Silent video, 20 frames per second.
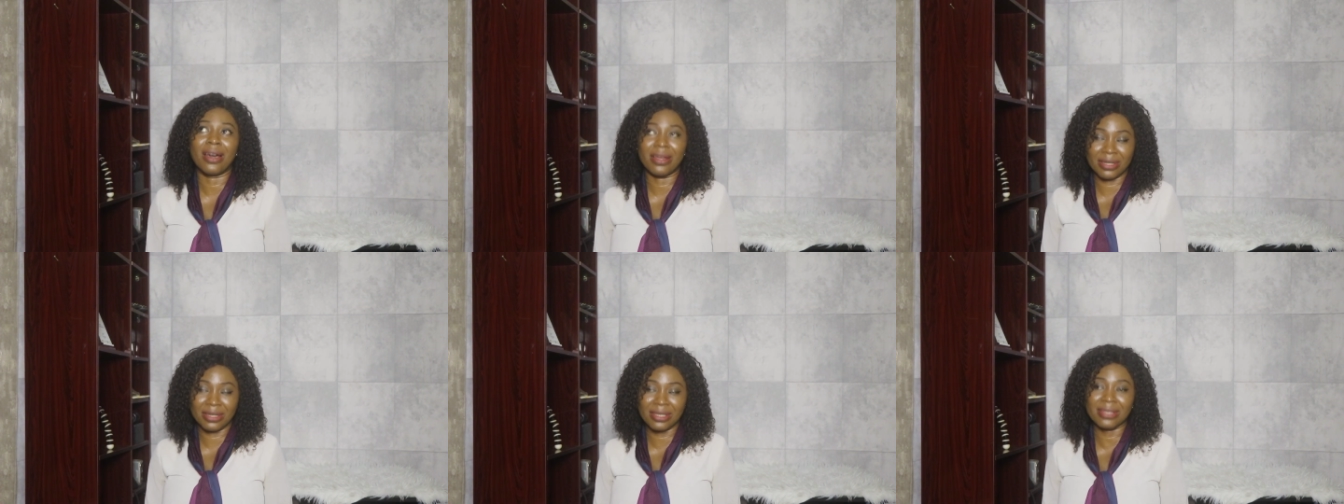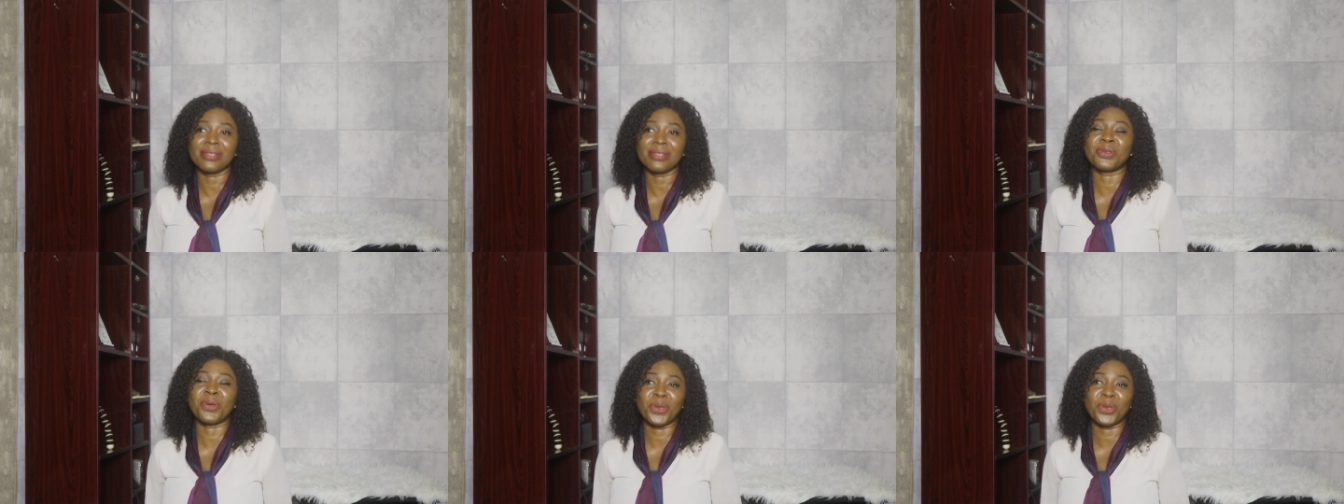this
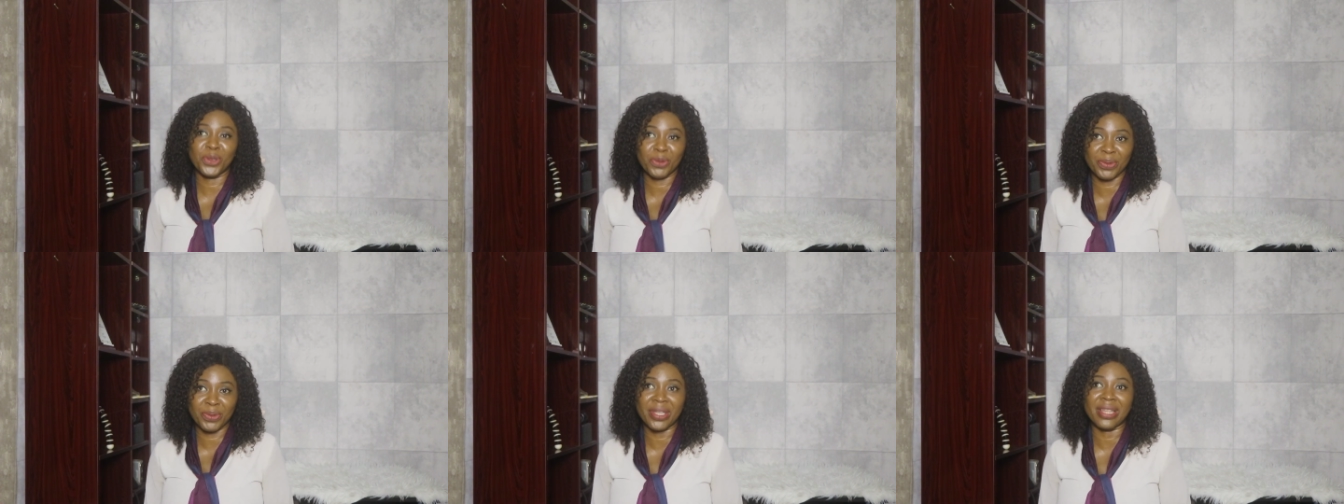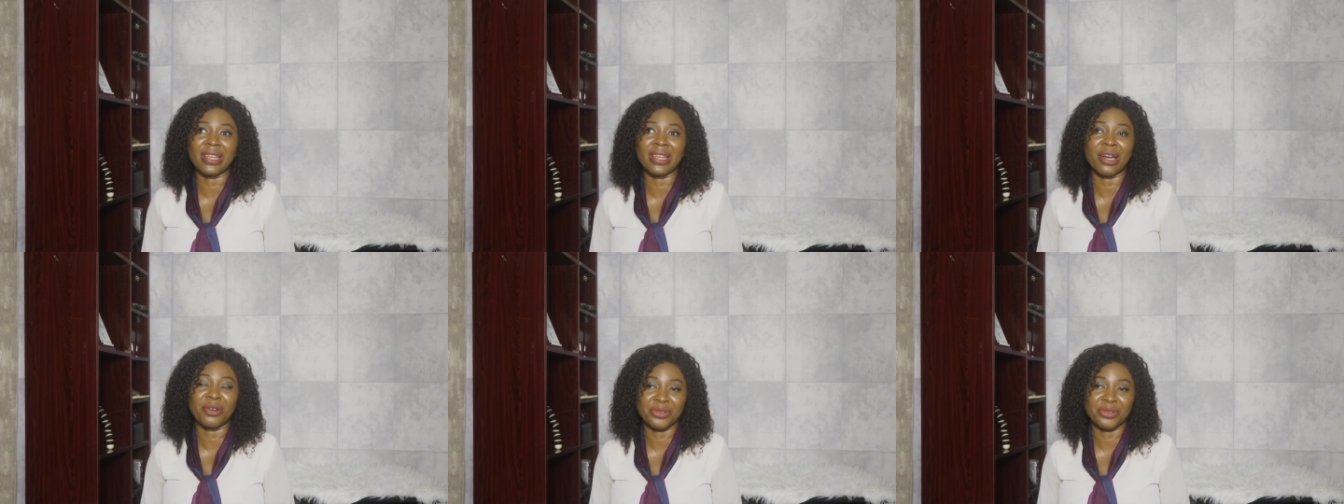is going to be a
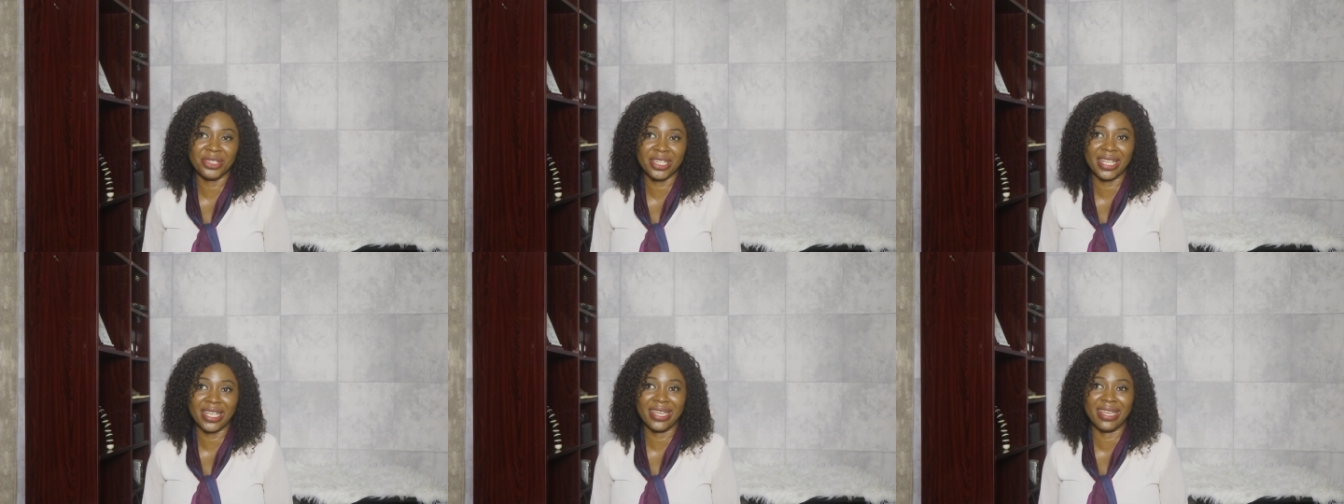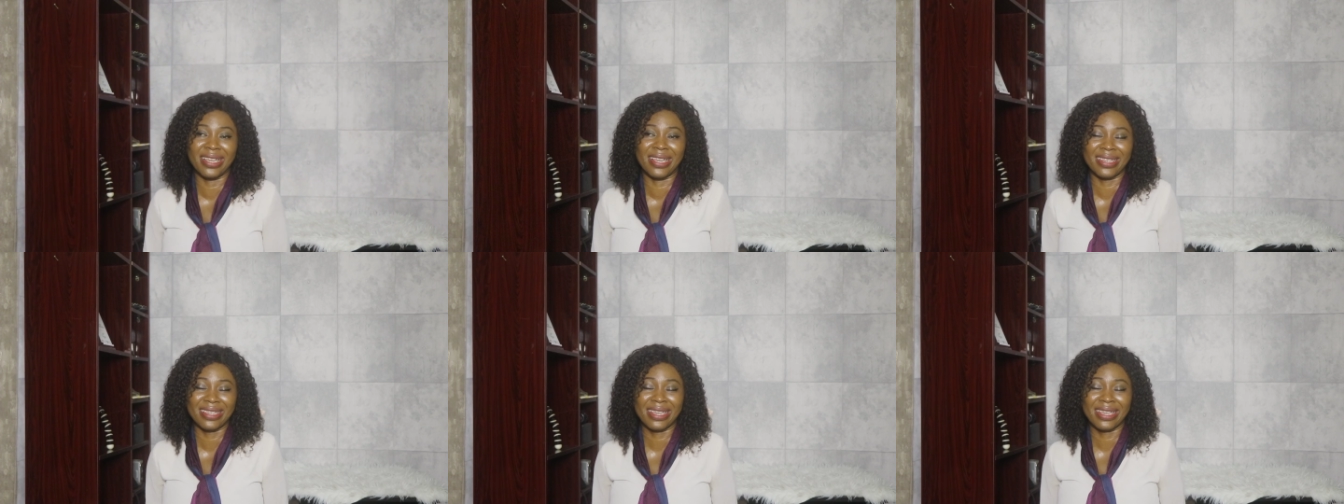loud
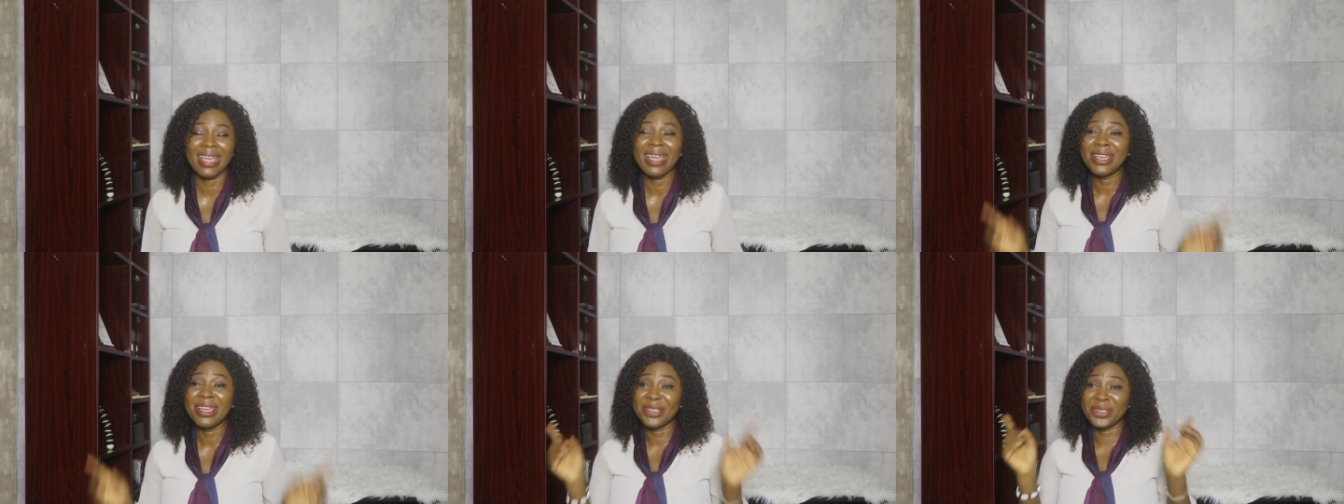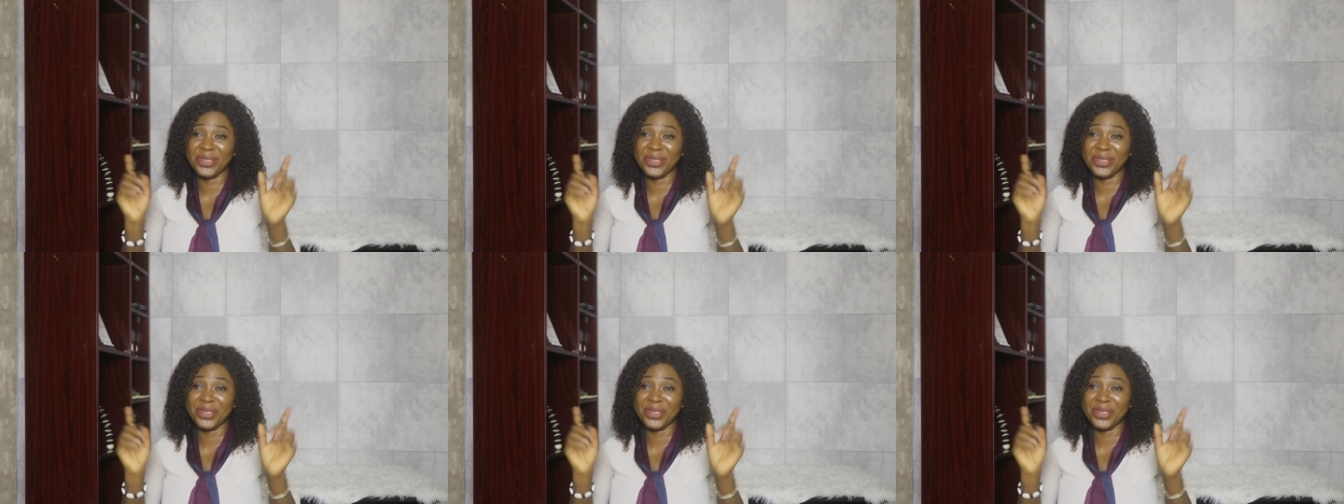day.